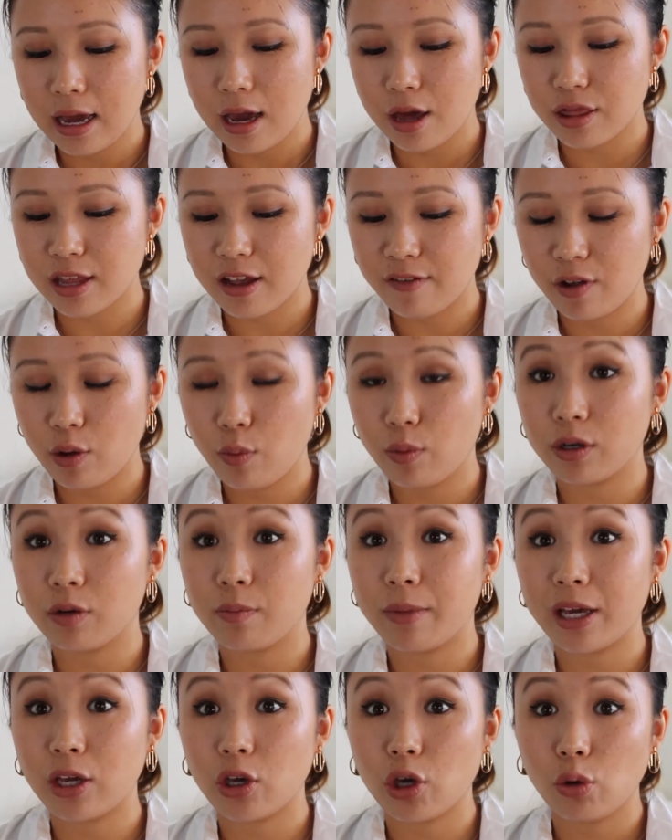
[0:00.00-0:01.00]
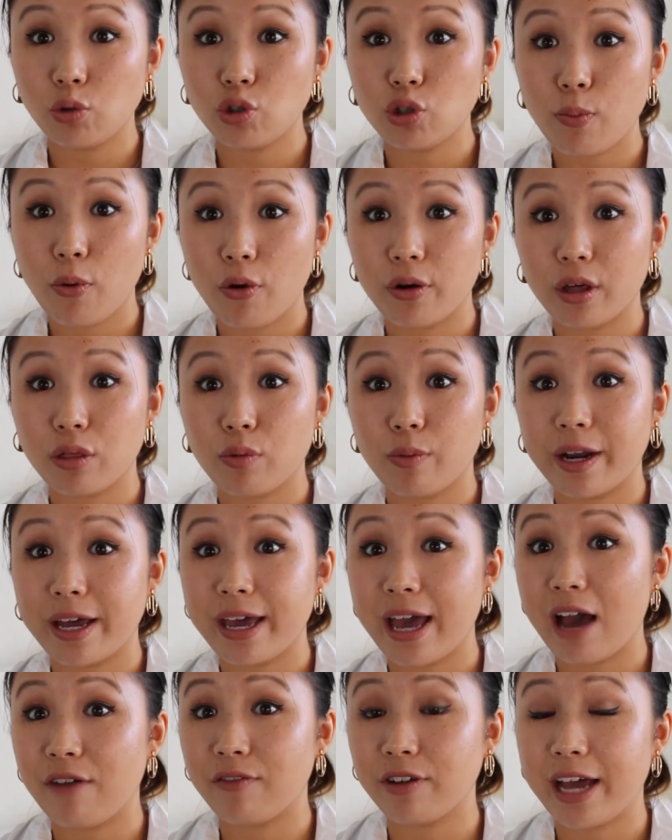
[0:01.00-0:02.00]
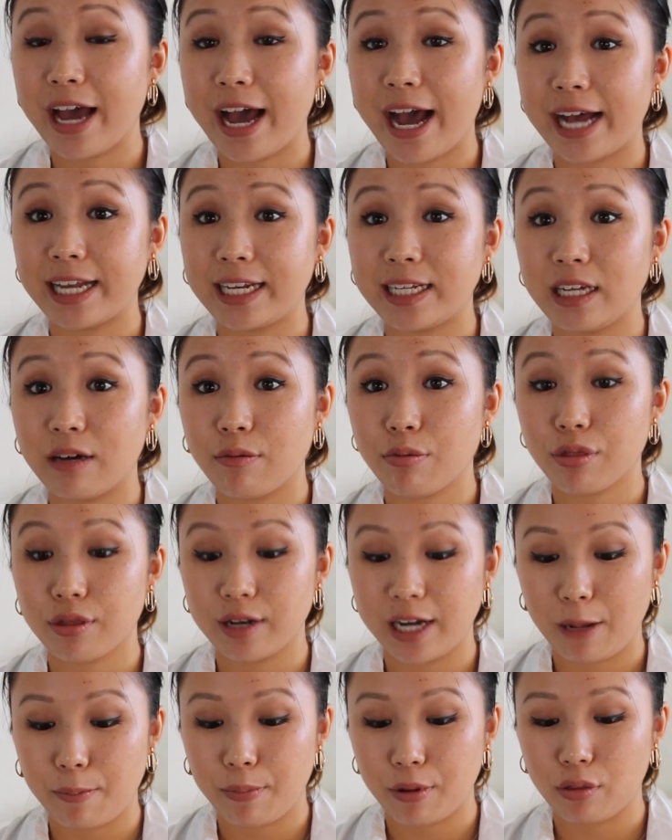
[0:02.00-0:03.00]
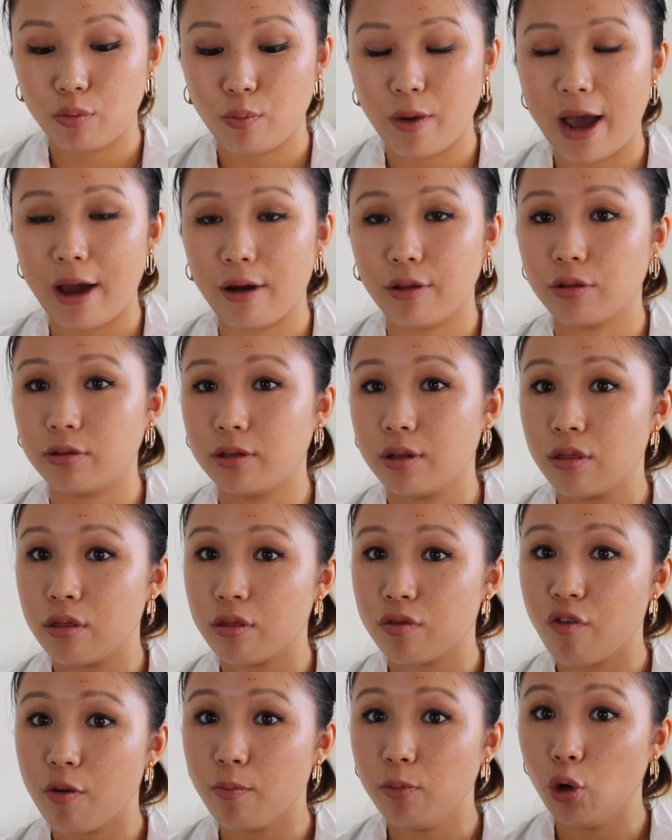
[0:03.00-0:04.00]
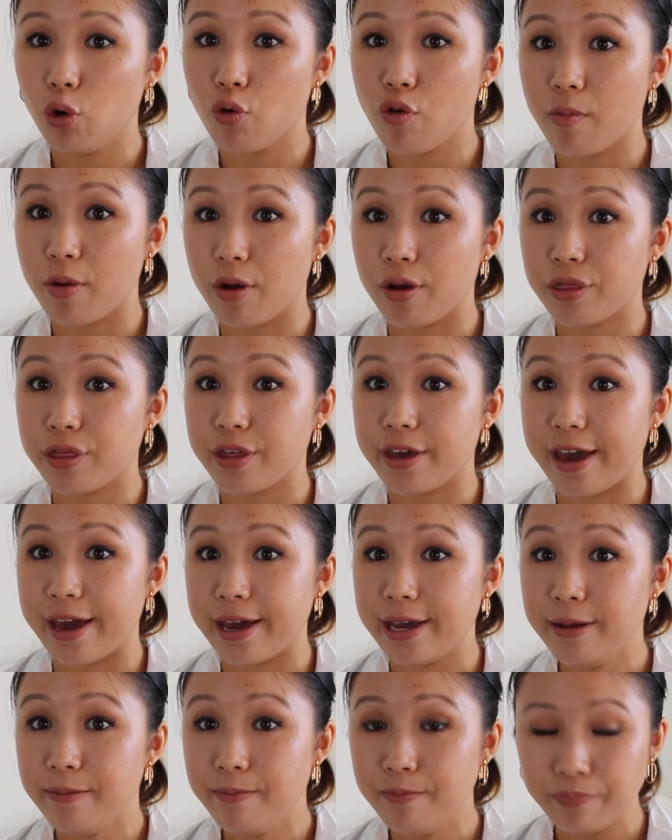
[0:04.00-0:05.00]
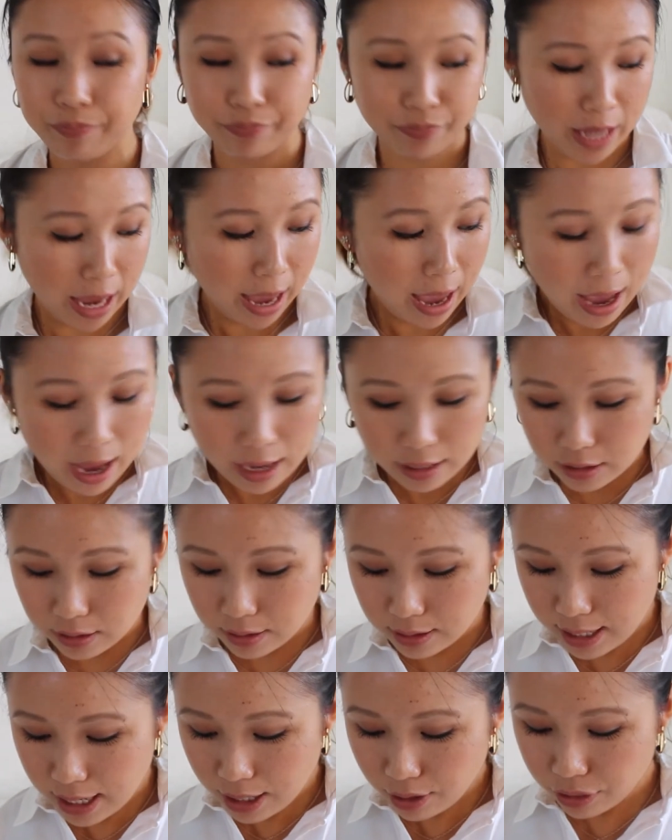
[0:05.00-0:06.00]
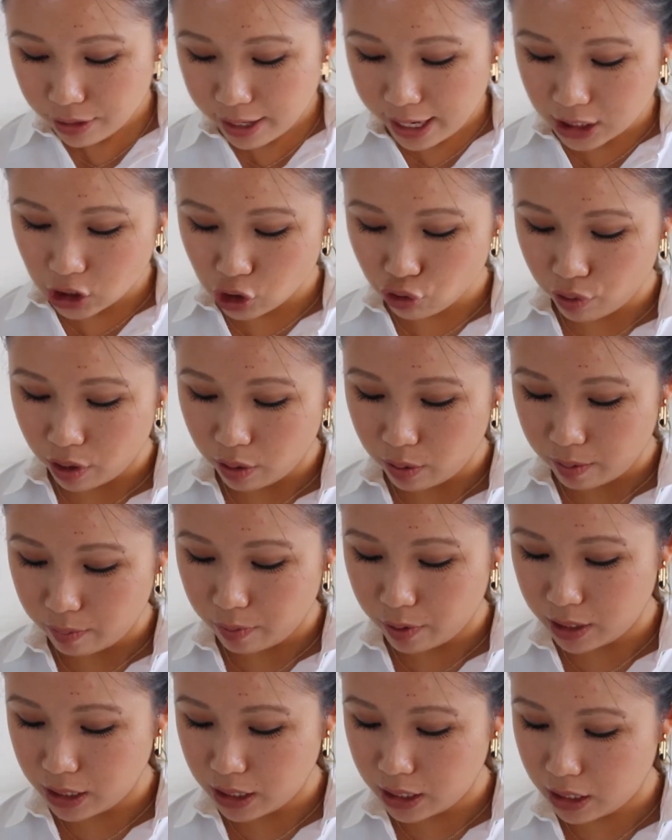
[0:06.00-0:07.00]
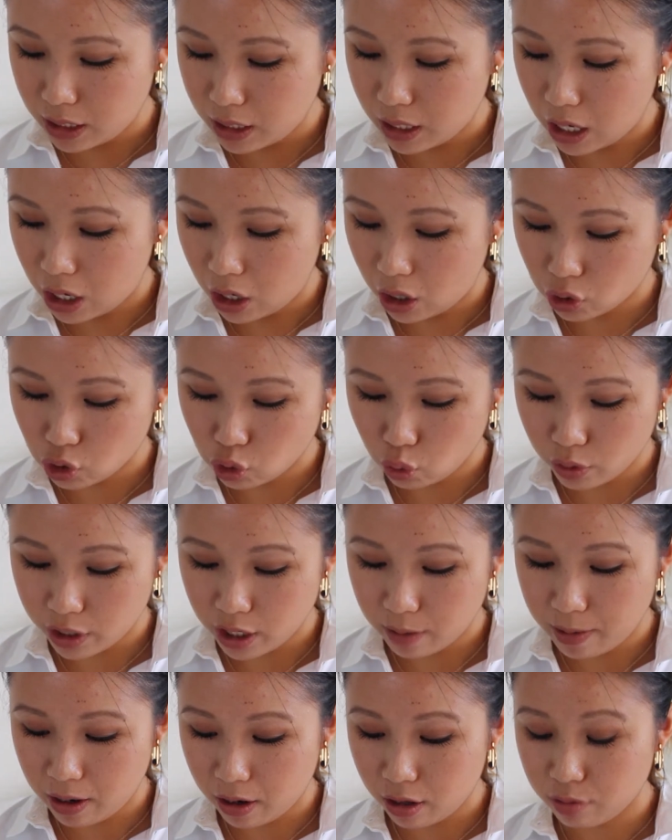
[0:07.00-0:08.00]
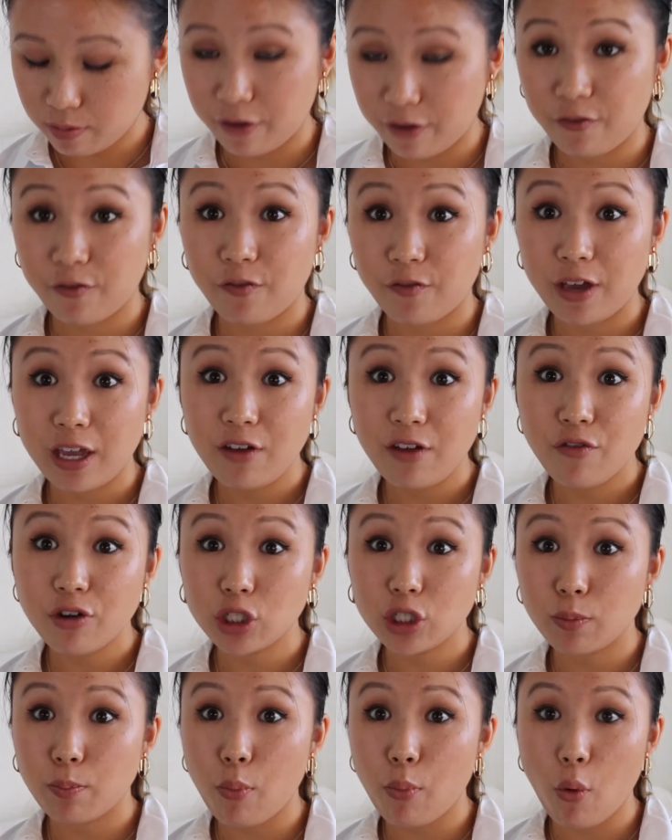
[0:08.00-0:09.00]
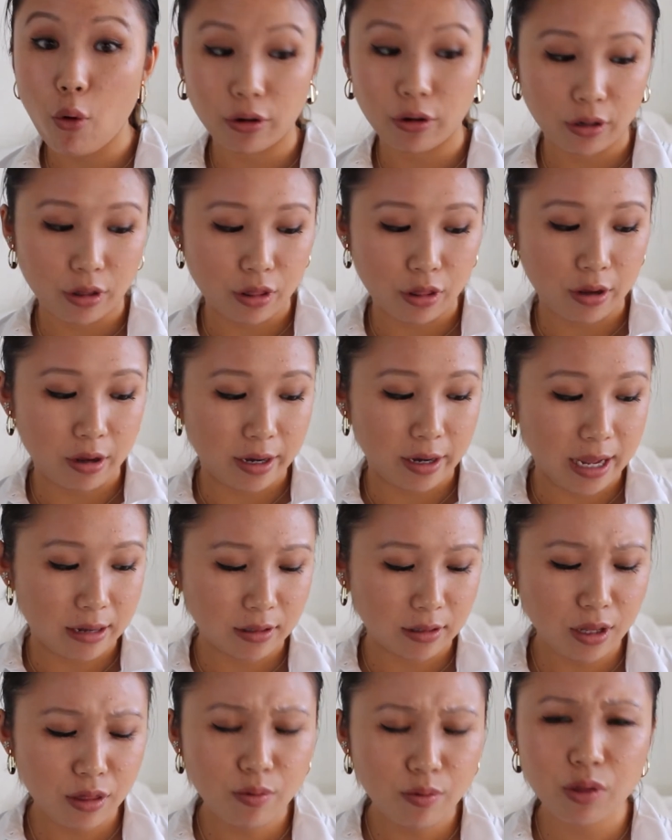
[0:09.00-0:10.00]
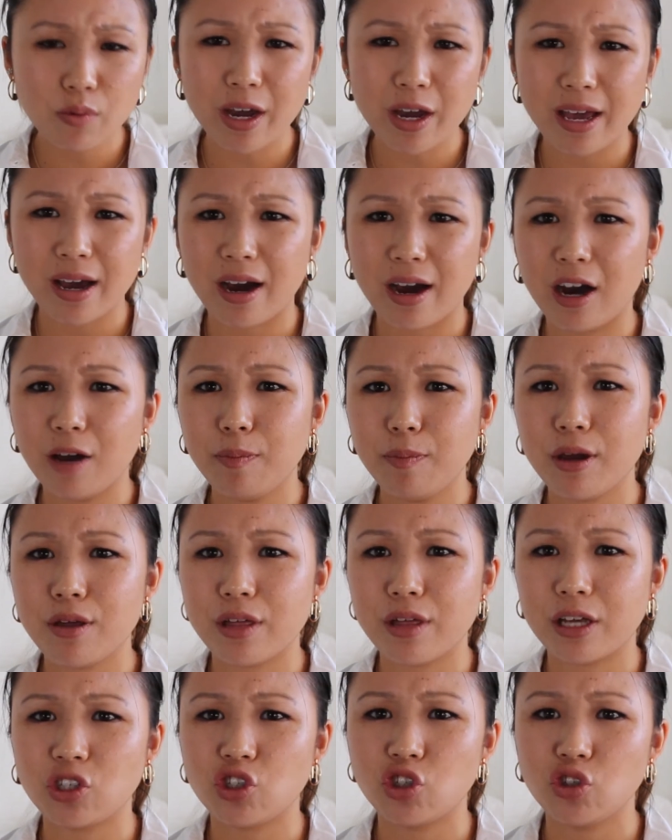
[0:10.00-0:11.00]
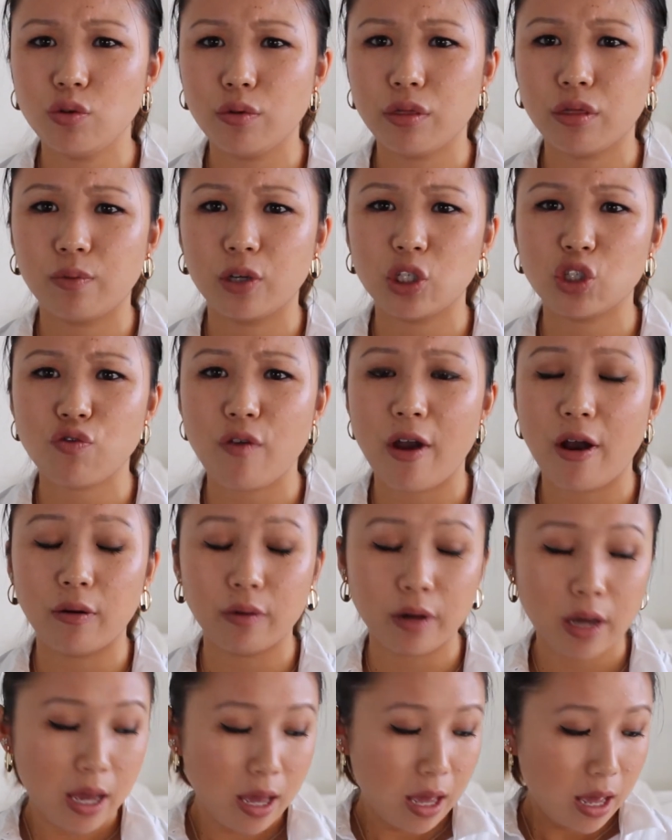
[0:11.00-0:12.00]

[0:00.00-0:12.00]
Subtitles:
it's definitely one of my go-to products when I haven't had enough sleep as well. So this is from Laura Mercier. The next category we are talking about is my favourite bronzer. Now this was quite hard because I do switch around